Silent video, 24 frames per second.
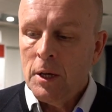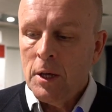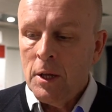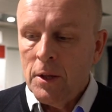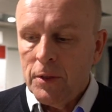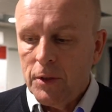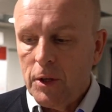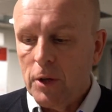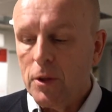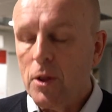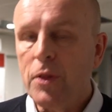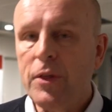
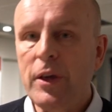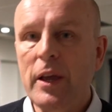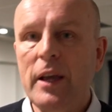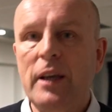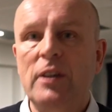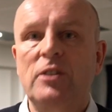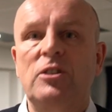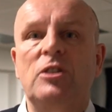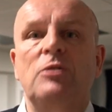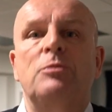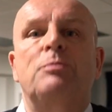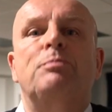The other thing
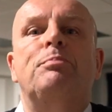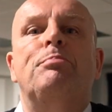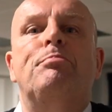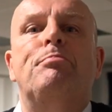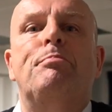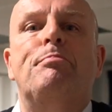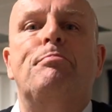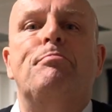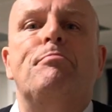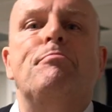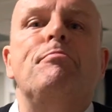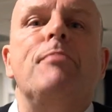is
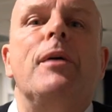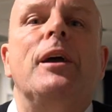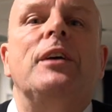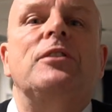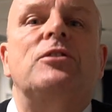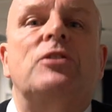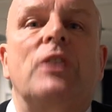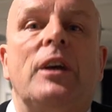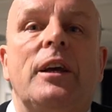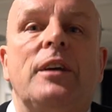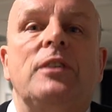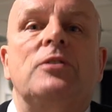
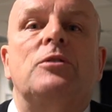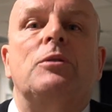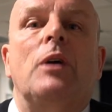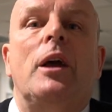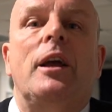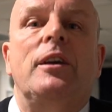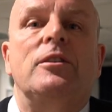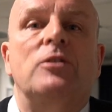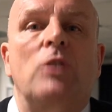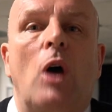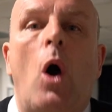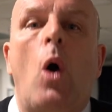
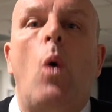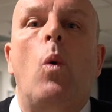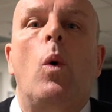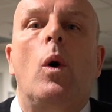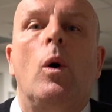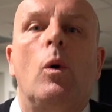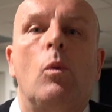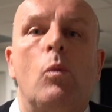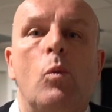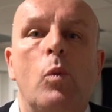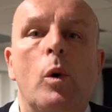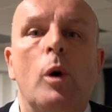
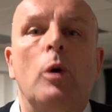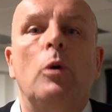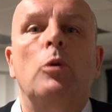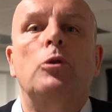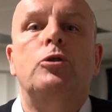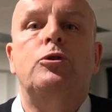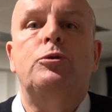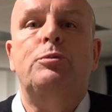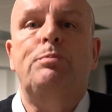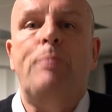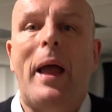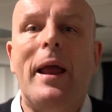we'll
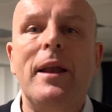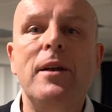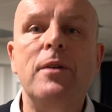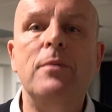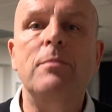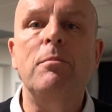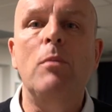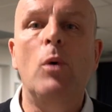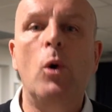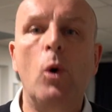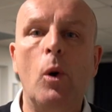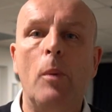
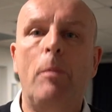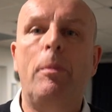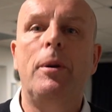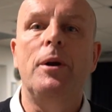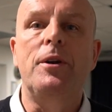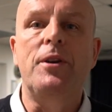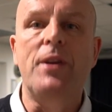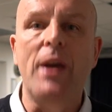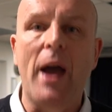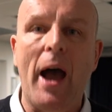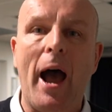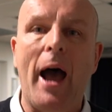spend more per
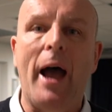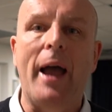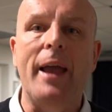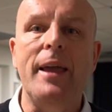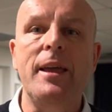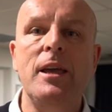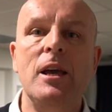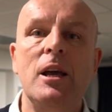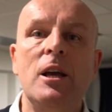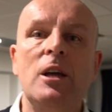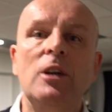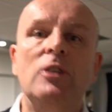
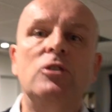day,